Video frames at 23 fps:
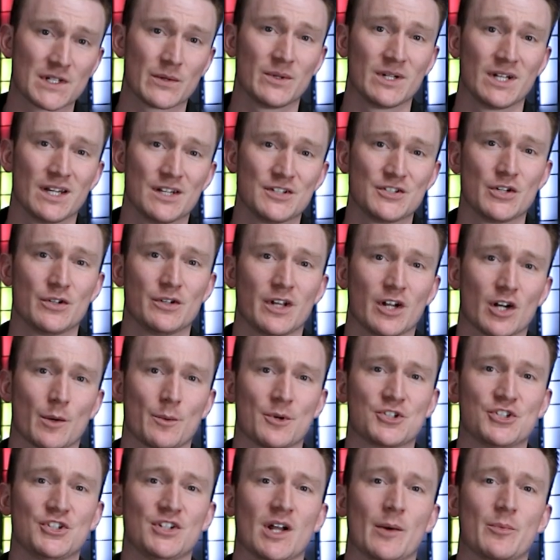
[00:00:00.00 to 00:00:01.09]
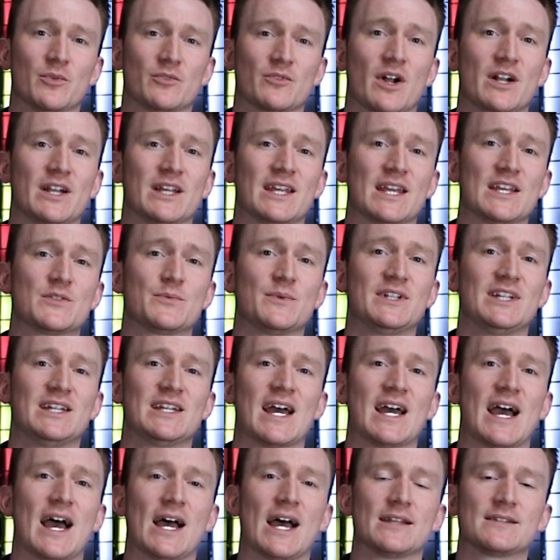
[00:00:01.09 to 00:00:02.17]
thing we need to do to get our machine up and running is we need
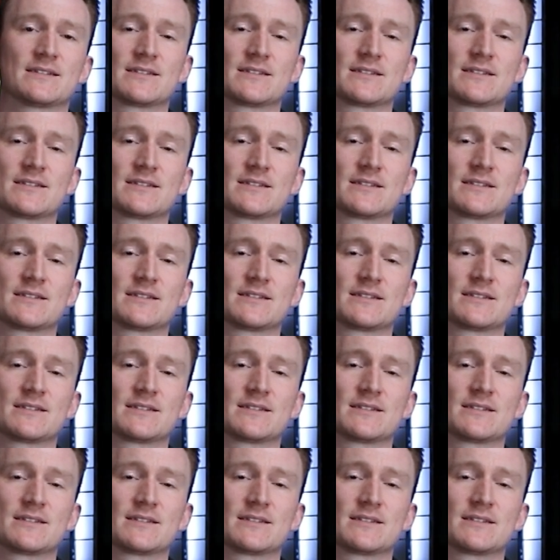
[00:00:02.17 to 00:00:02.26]
to add